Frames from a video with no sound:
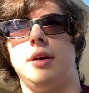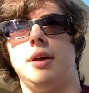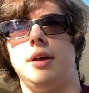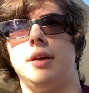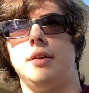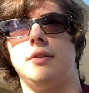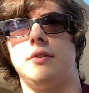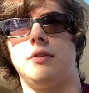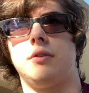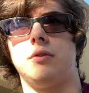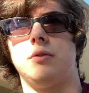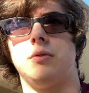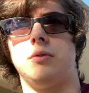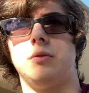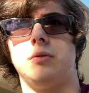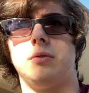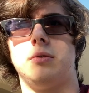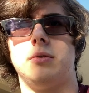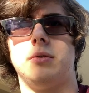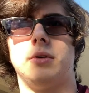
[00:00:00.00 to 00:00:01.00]

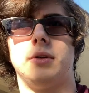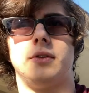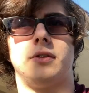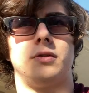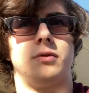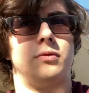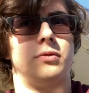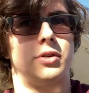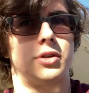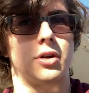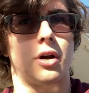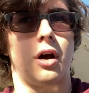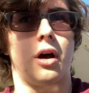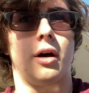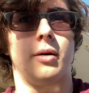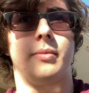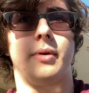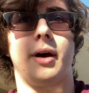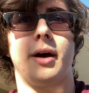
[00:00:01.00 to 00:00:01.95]
into a job.